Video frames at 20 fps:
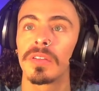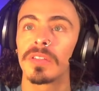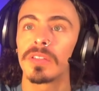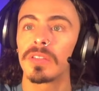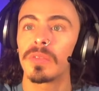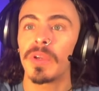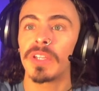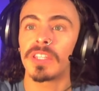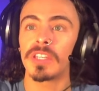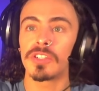
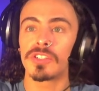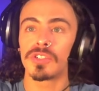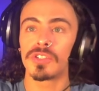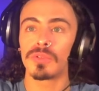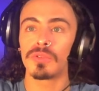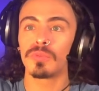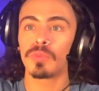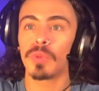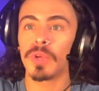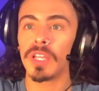Wait, did
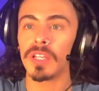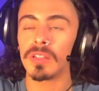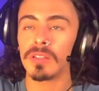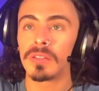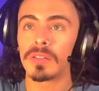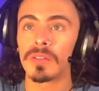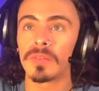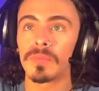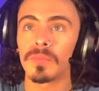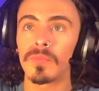June win?
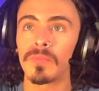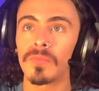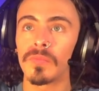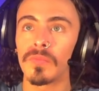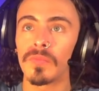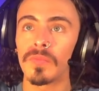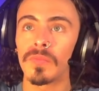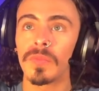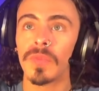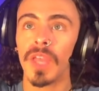
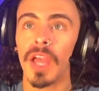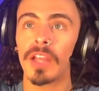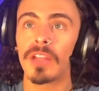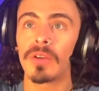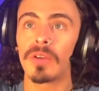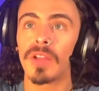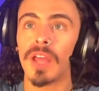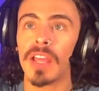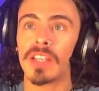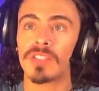I
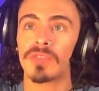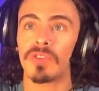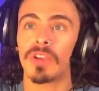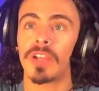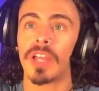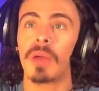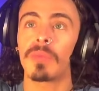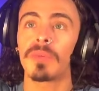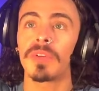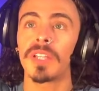know that's right.
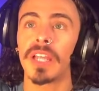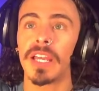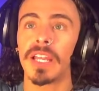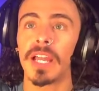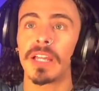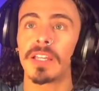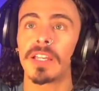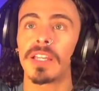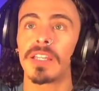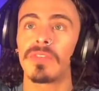I'm glad I
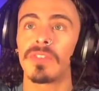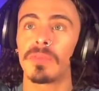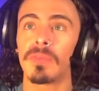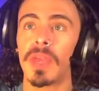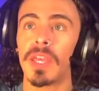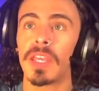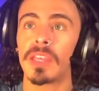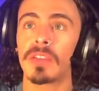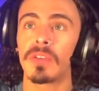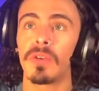didn't even
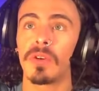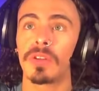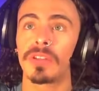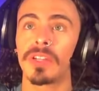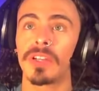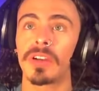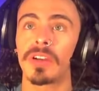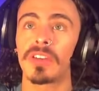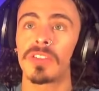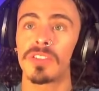make it on
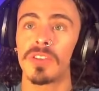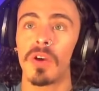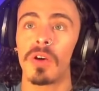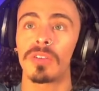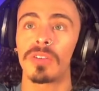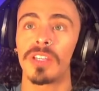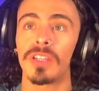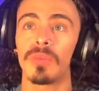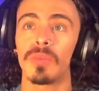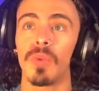there, cause y'all
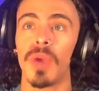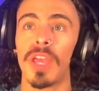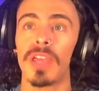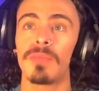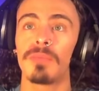did way